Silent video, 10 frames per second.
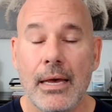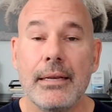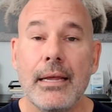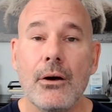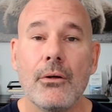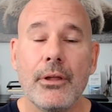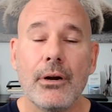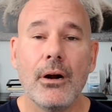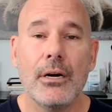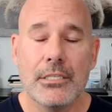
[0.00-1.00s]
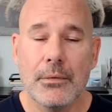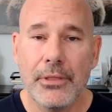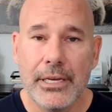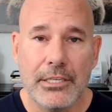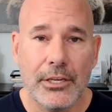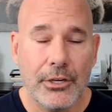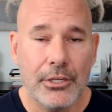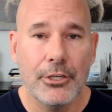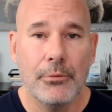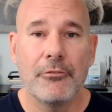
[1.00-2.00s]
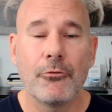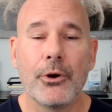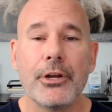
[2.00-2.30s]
Now, there are some things that you can do before